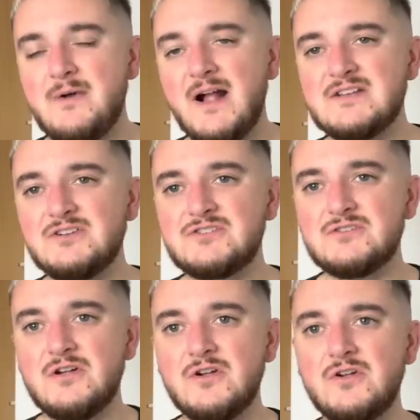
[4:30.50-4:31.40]
badge not so
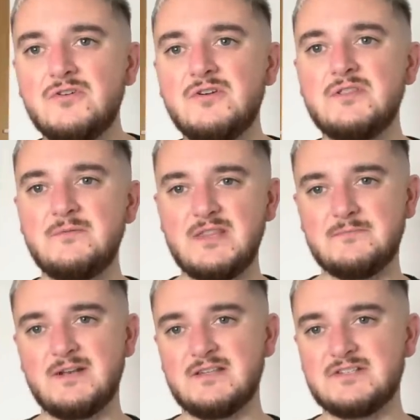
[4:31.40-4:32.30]
long ago in the
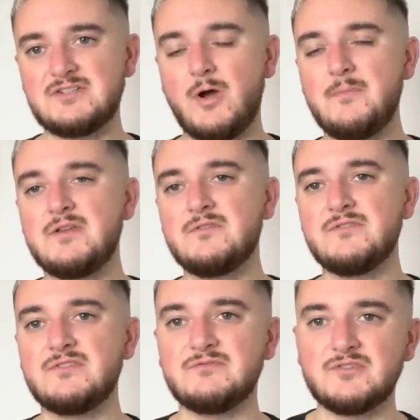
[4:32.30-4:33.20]
middle of the top. You know,
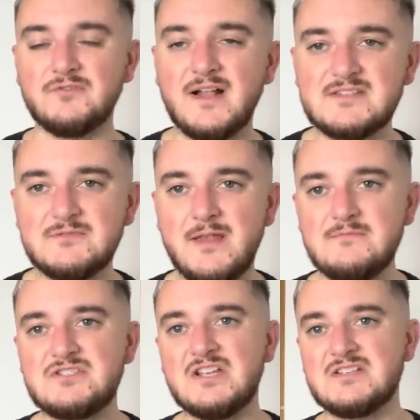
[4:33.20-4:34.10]
they've done that
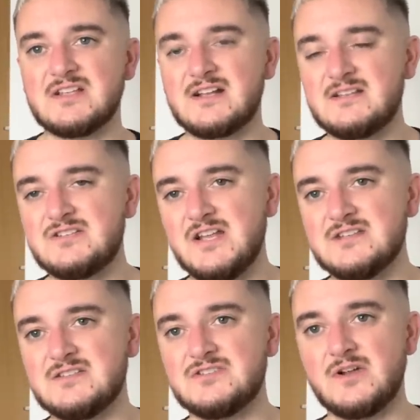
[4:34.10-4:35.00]
sometimes,
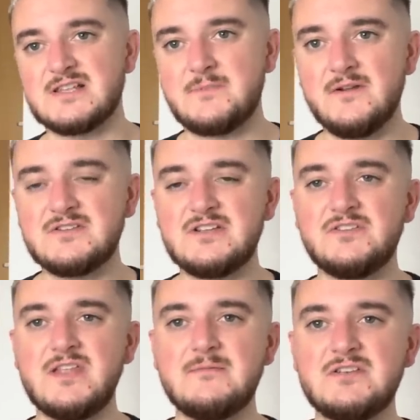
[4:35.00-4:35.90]
changed the transparency on
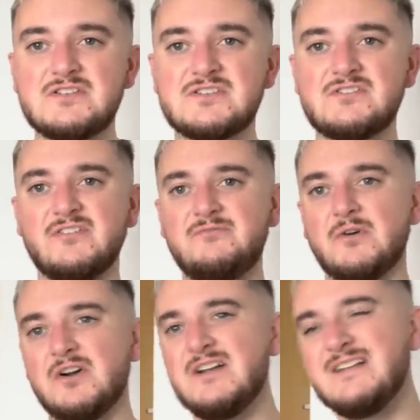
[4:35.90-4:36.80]
the image and stuff,
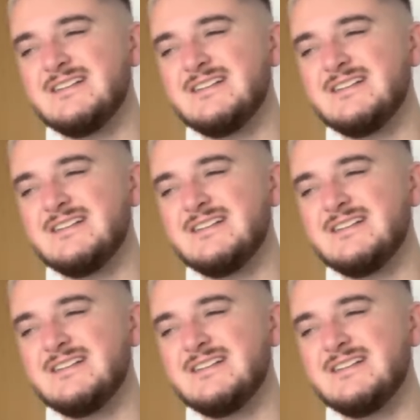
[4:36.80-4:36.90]
but